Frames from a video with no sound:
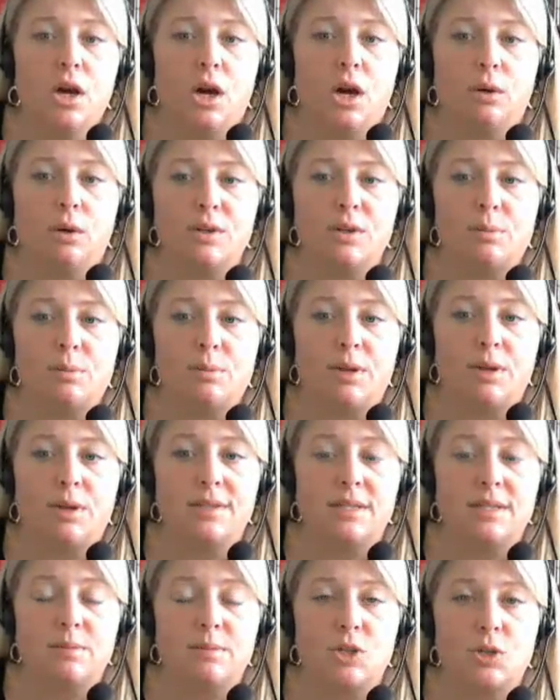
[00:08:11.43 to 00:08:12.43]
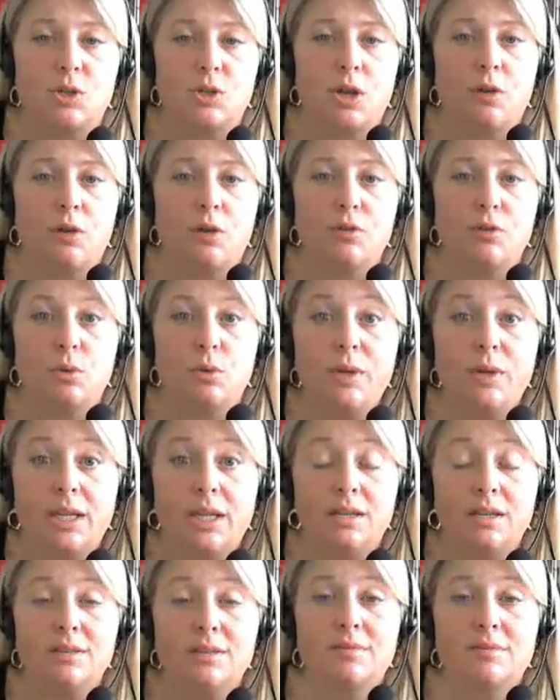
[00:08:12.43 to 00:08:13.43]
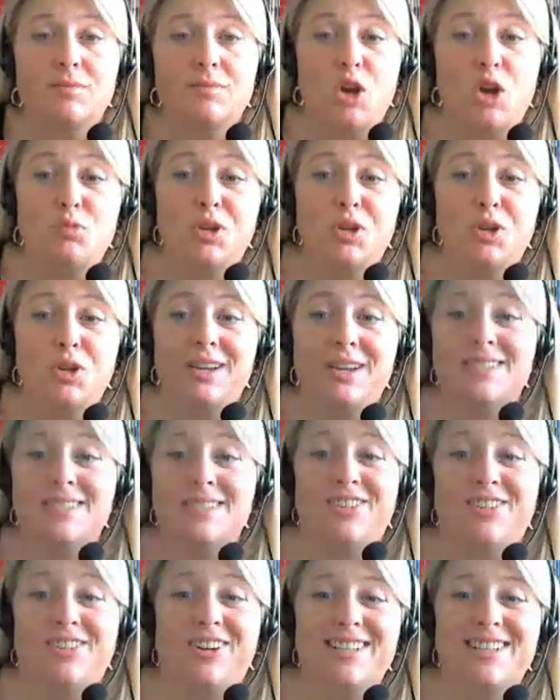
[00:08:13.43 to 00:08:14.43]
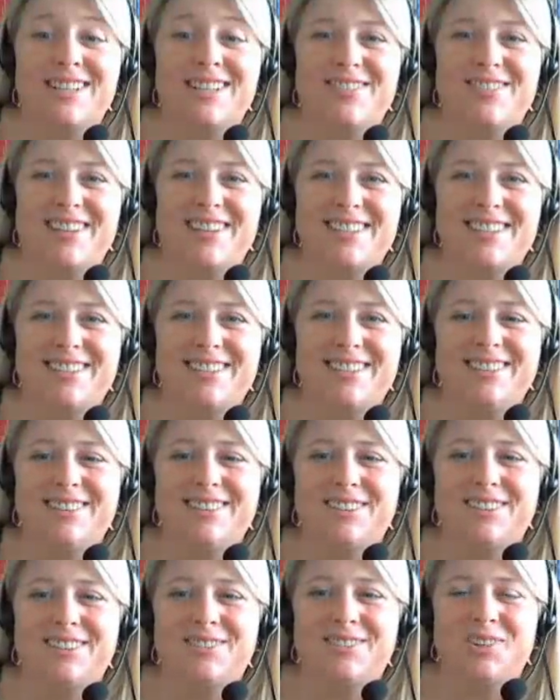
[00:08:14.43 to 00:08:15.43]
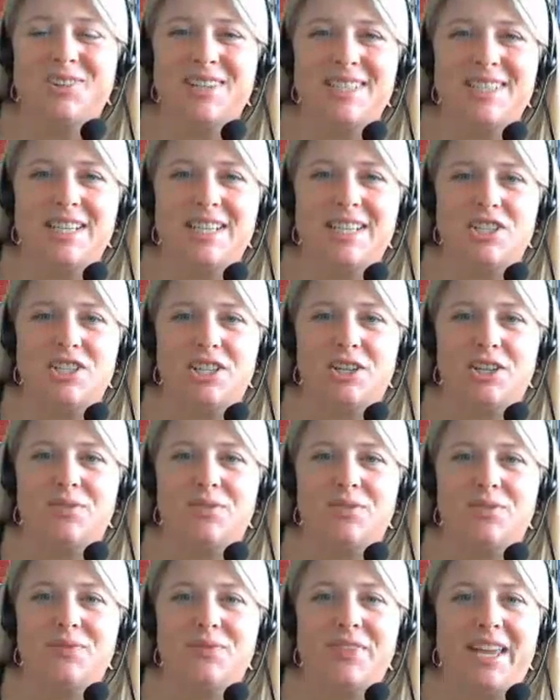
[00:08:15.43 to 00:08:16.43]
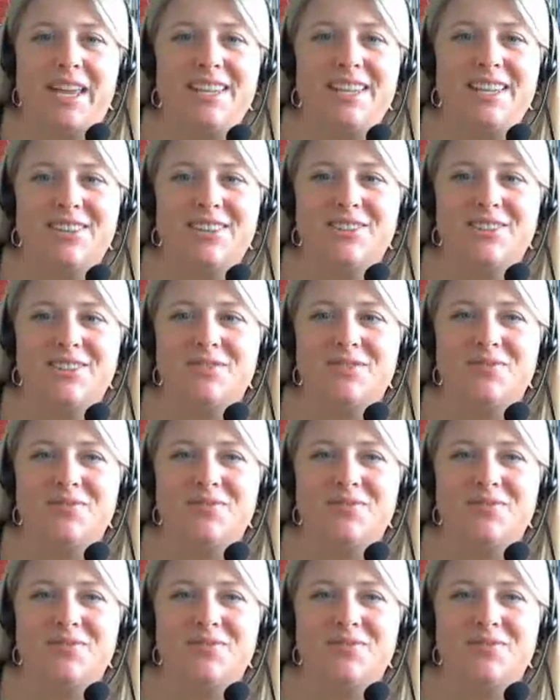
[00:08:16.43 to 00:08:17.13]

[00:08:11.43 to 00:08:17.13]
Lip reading: a response, especially over the weekends. Hope you guys have a great semester. Look forward to teaching you. Thank you.